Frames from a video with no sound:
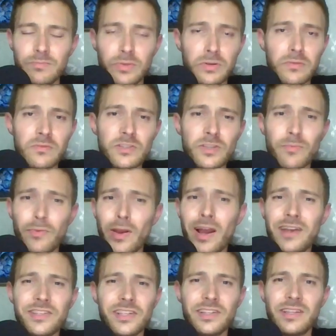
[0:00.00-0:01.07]
but
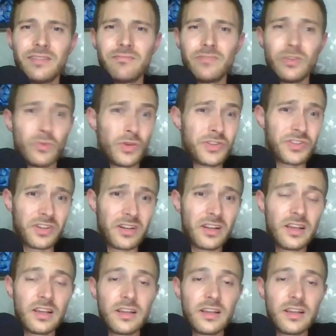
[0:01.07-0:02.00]
surprisingly, there isn't.